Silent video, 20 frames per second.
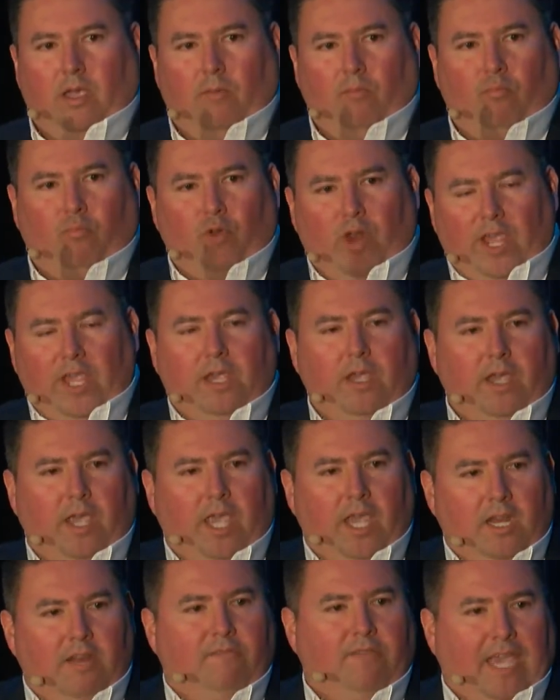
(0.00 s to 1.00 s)
bring
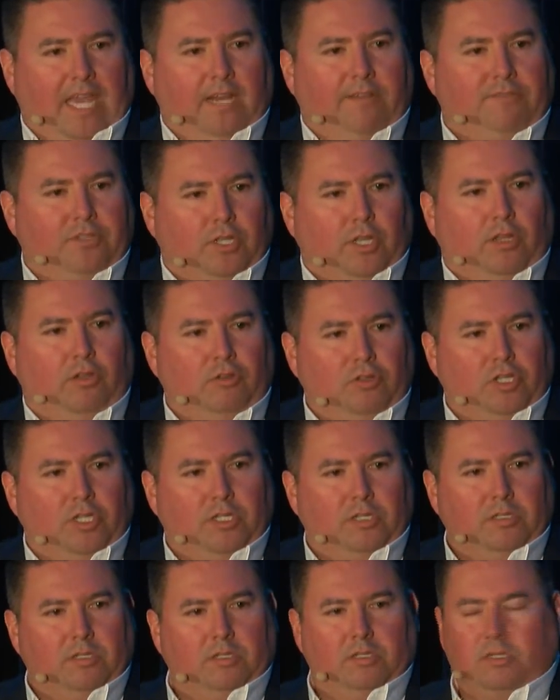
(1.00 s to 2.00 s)
innovative
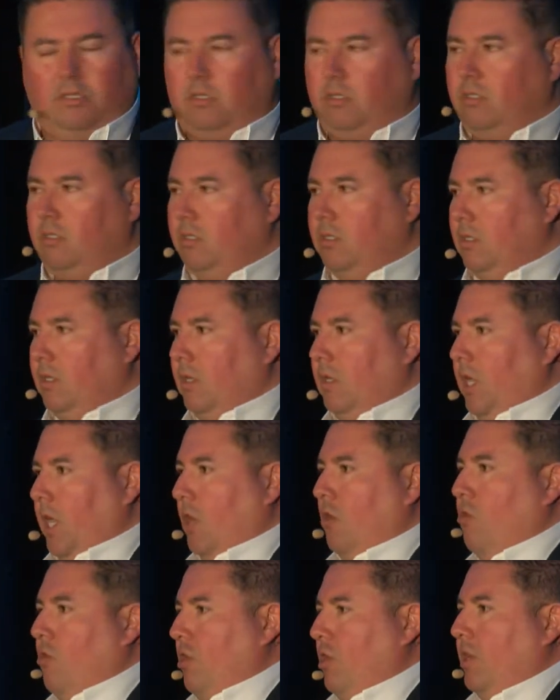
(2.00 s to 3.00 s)
solutions
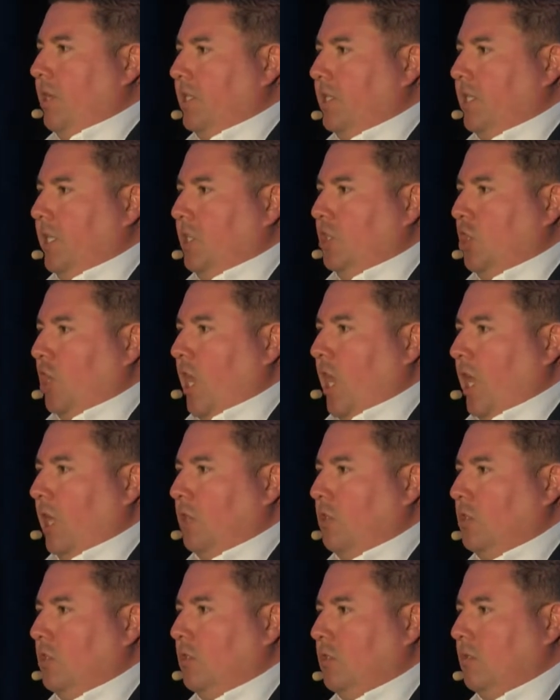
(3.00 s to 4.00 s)
in order to see
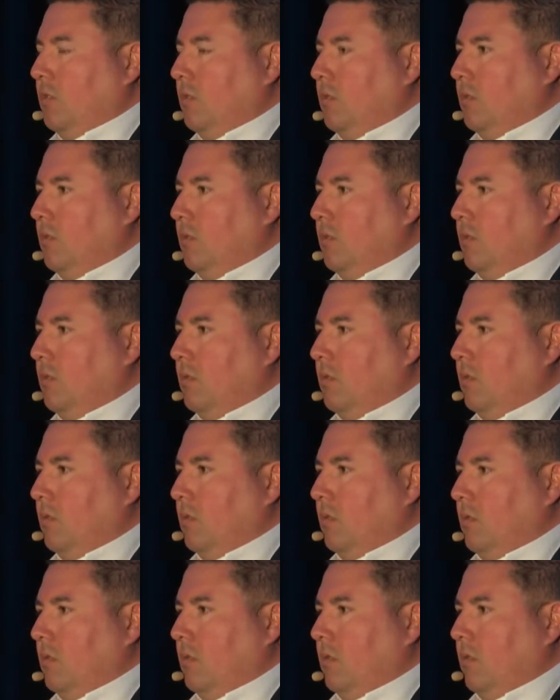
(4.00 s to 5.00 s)
change.
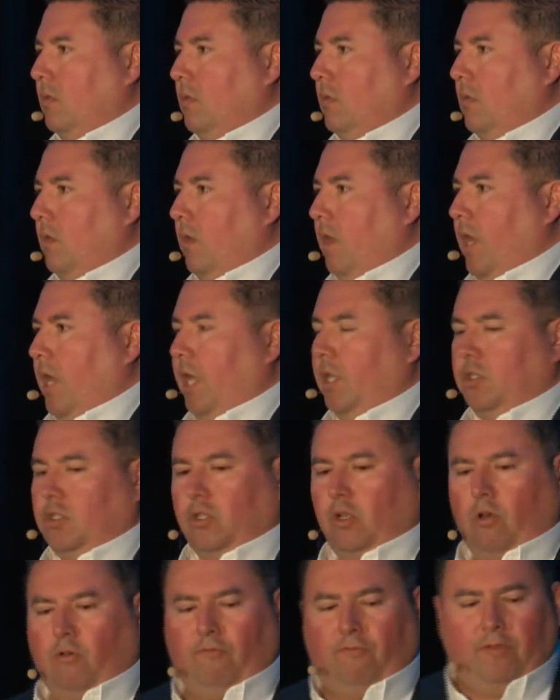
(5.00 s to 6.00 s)
And
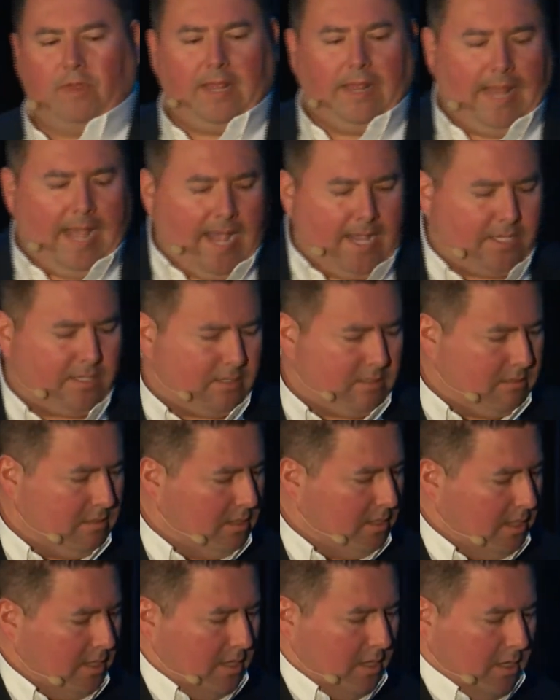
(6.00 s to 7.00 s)
so for the last
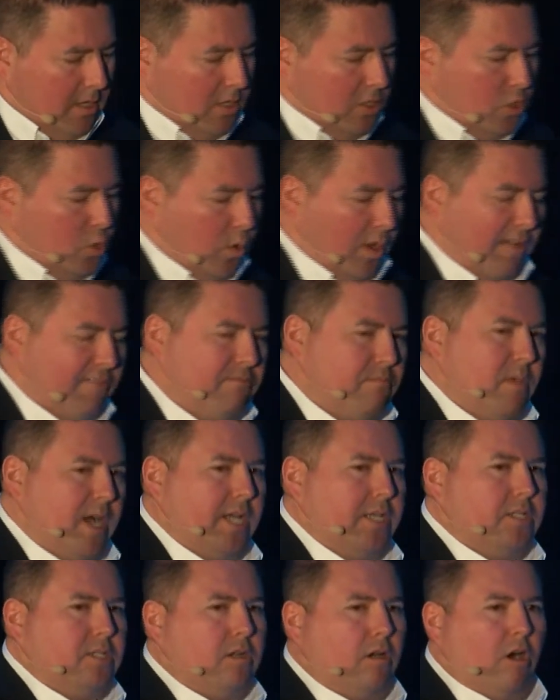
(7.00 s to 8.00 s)
12
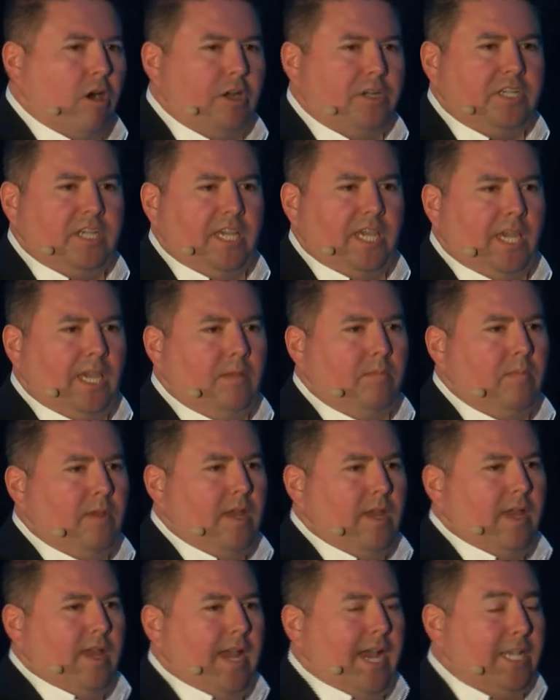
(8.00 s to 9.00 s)
months, our team
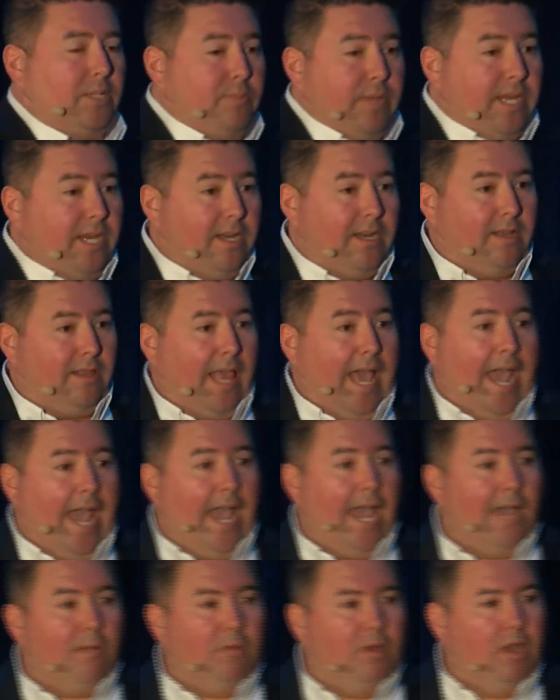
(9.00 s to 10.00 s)
has been in a
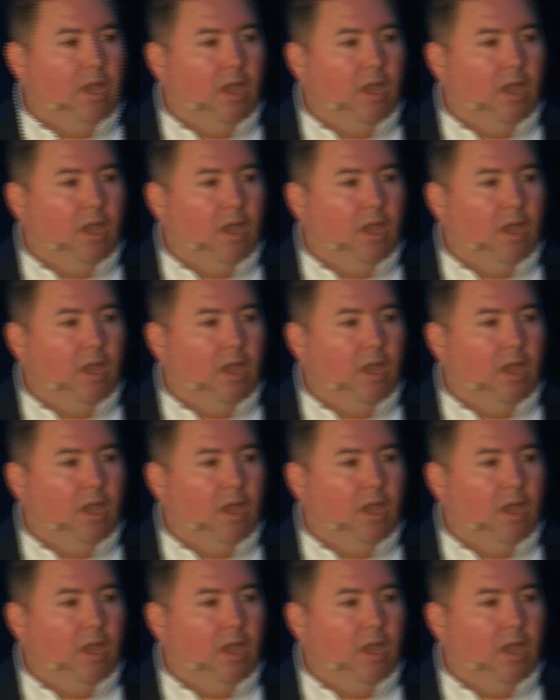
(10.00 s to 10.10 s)
lab